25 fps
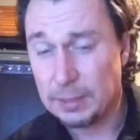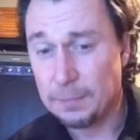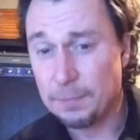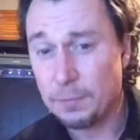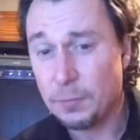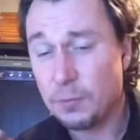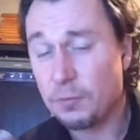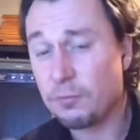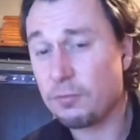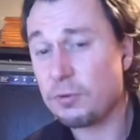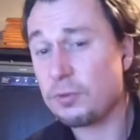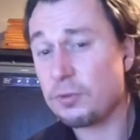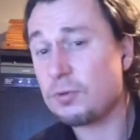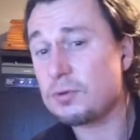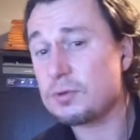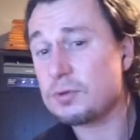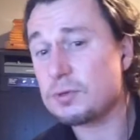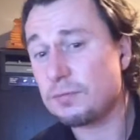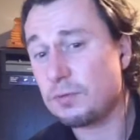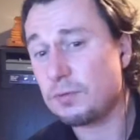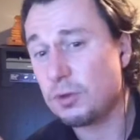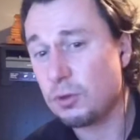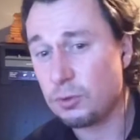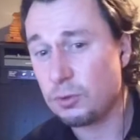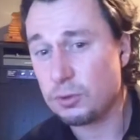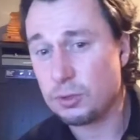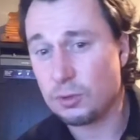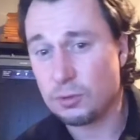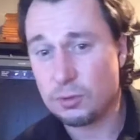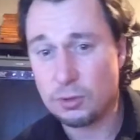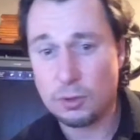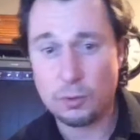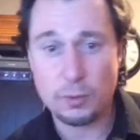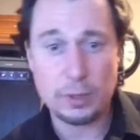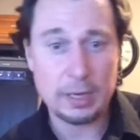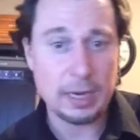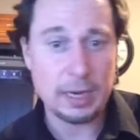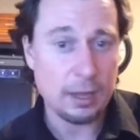For those of you who don't know
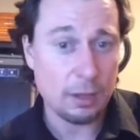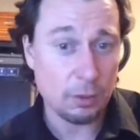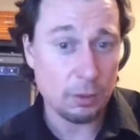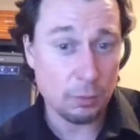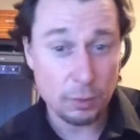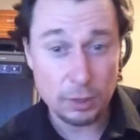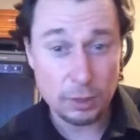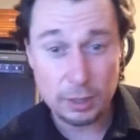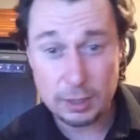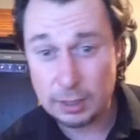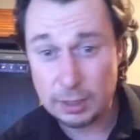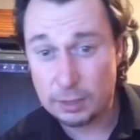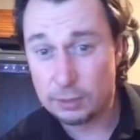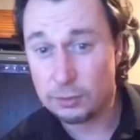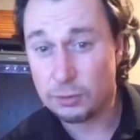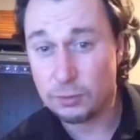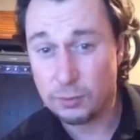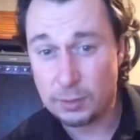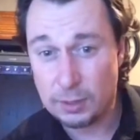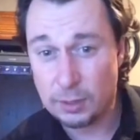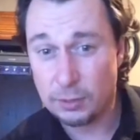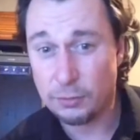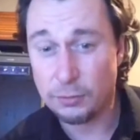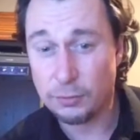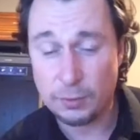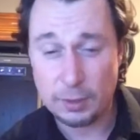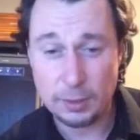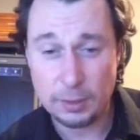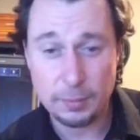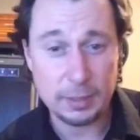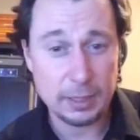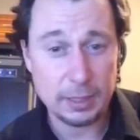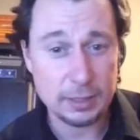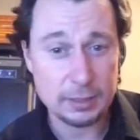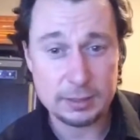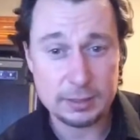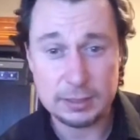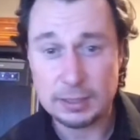what L1, L2, L3
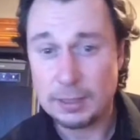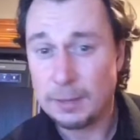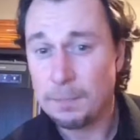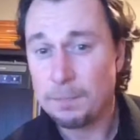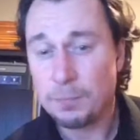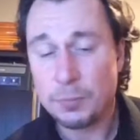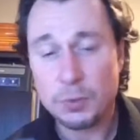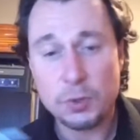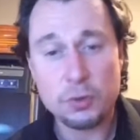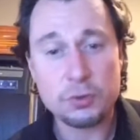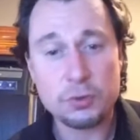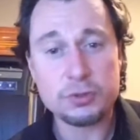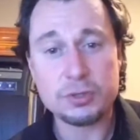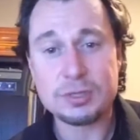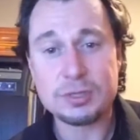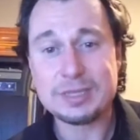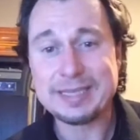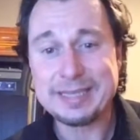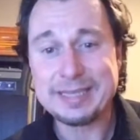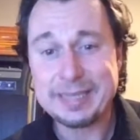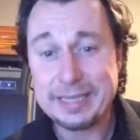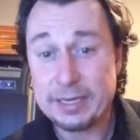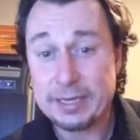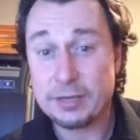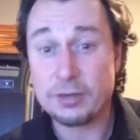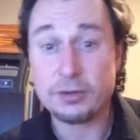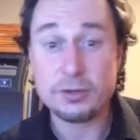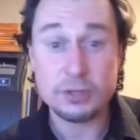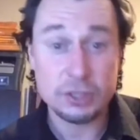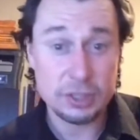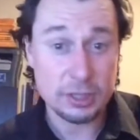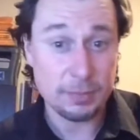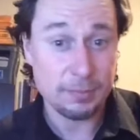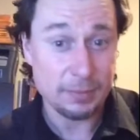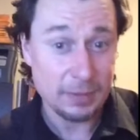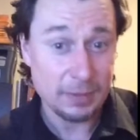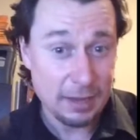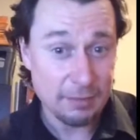means, they're just leadership
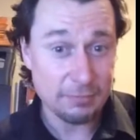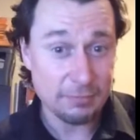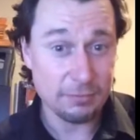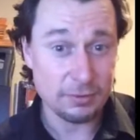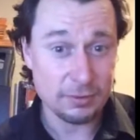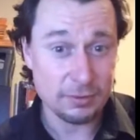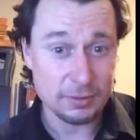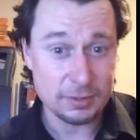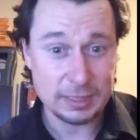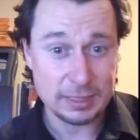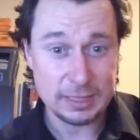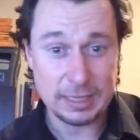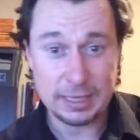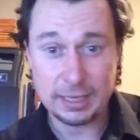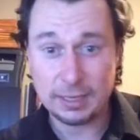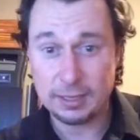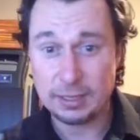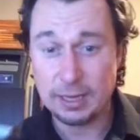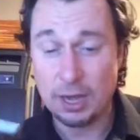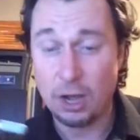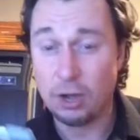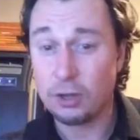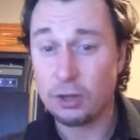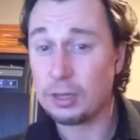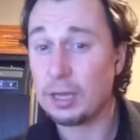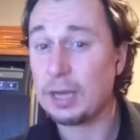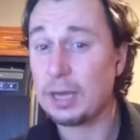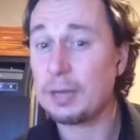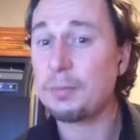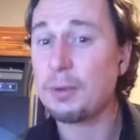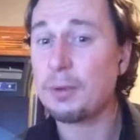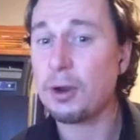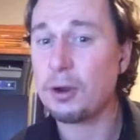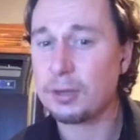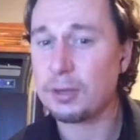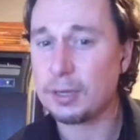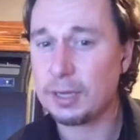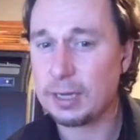levels in online
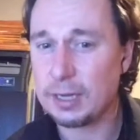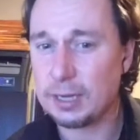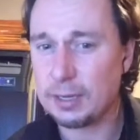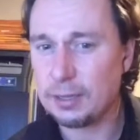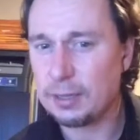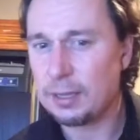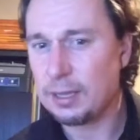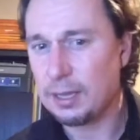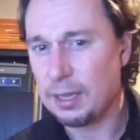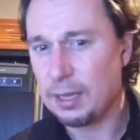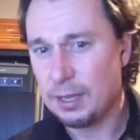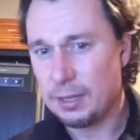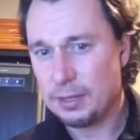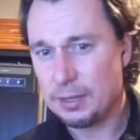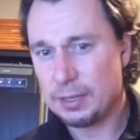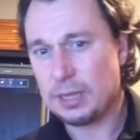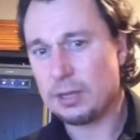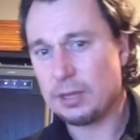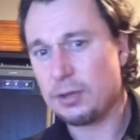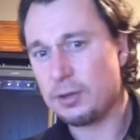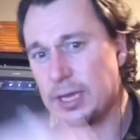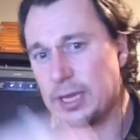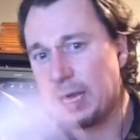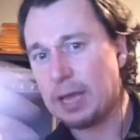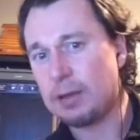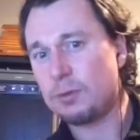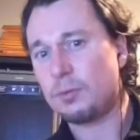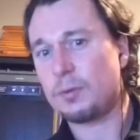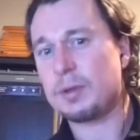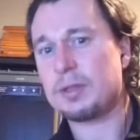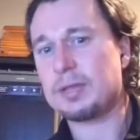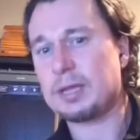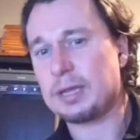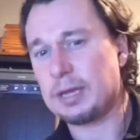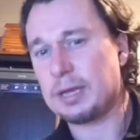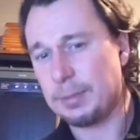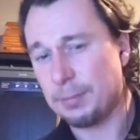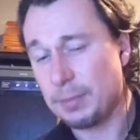marketing that you get
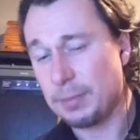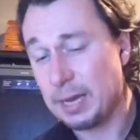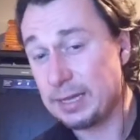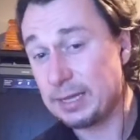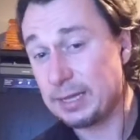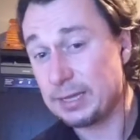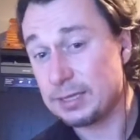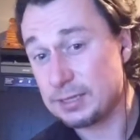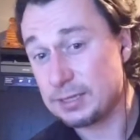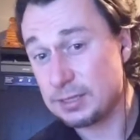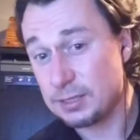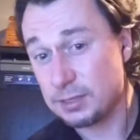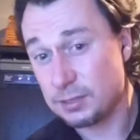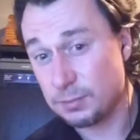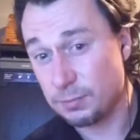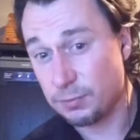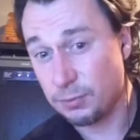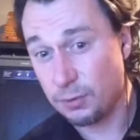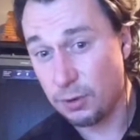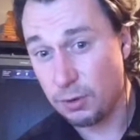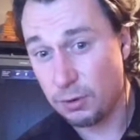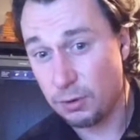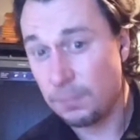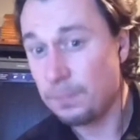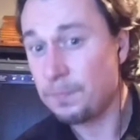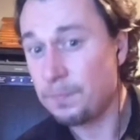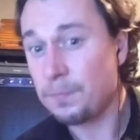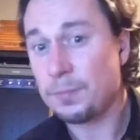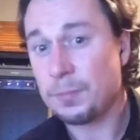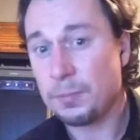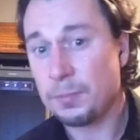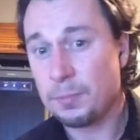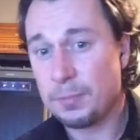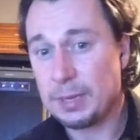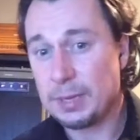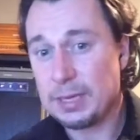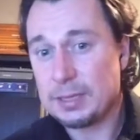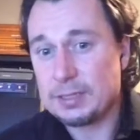within My Lead System Pro.
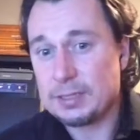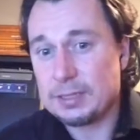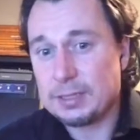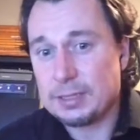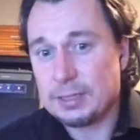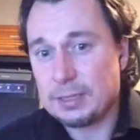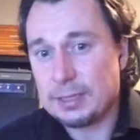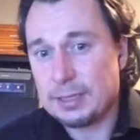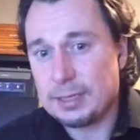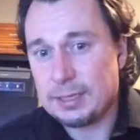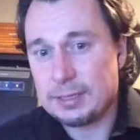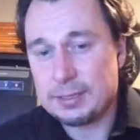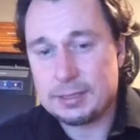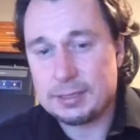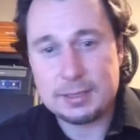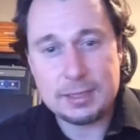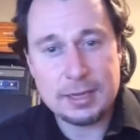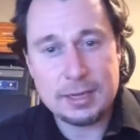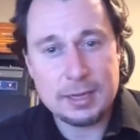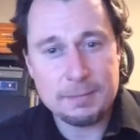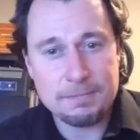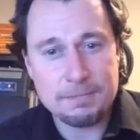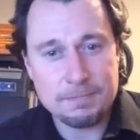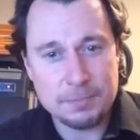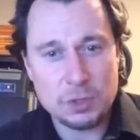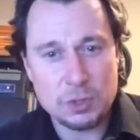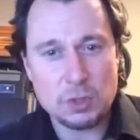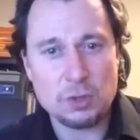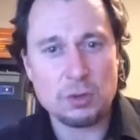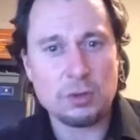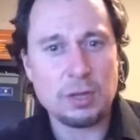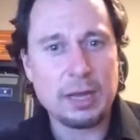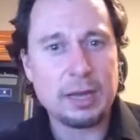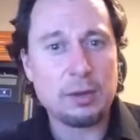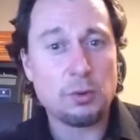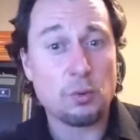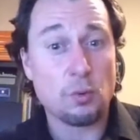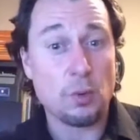Basically, it's they're like
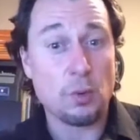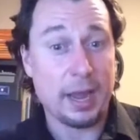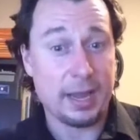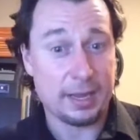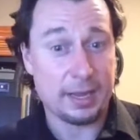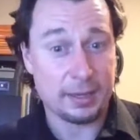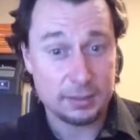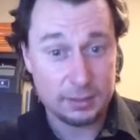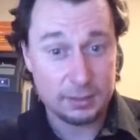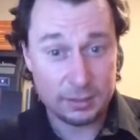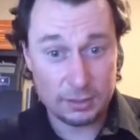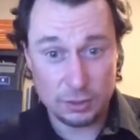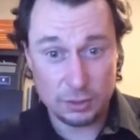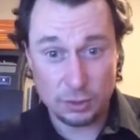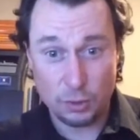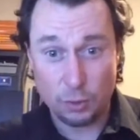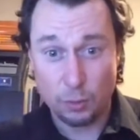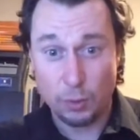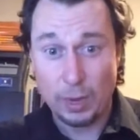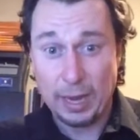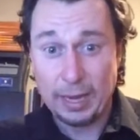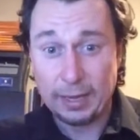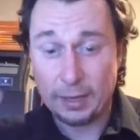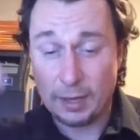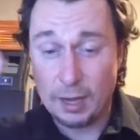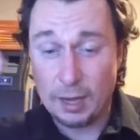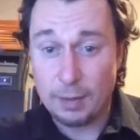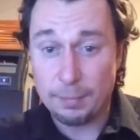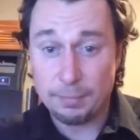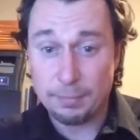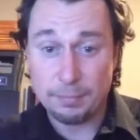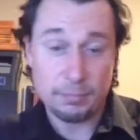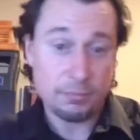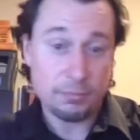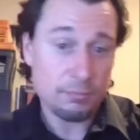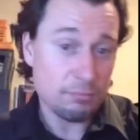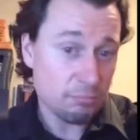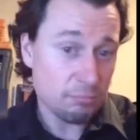ranks. You rank up,
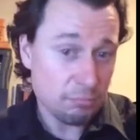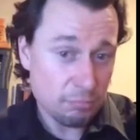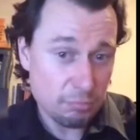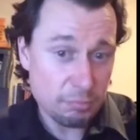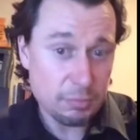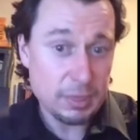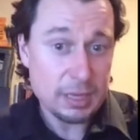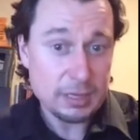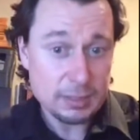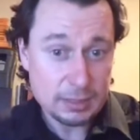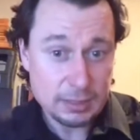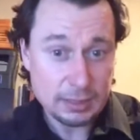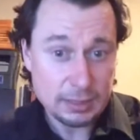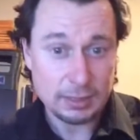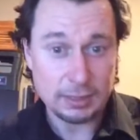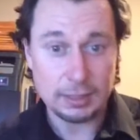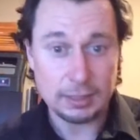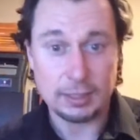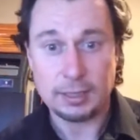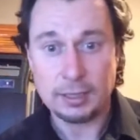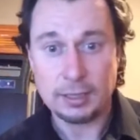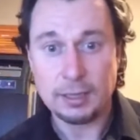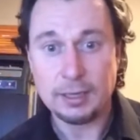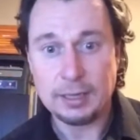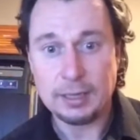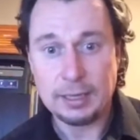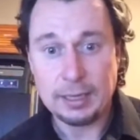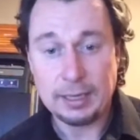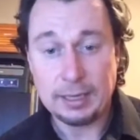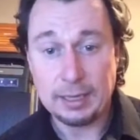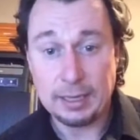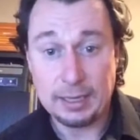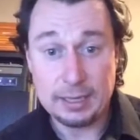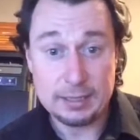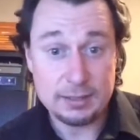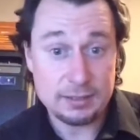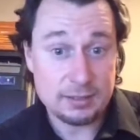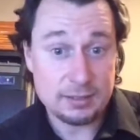basically.
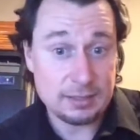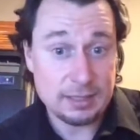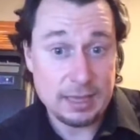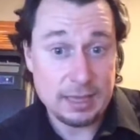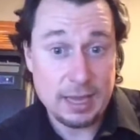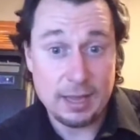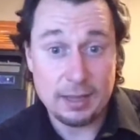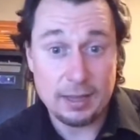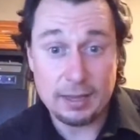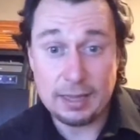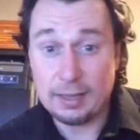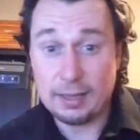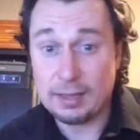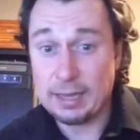It's, yeah, like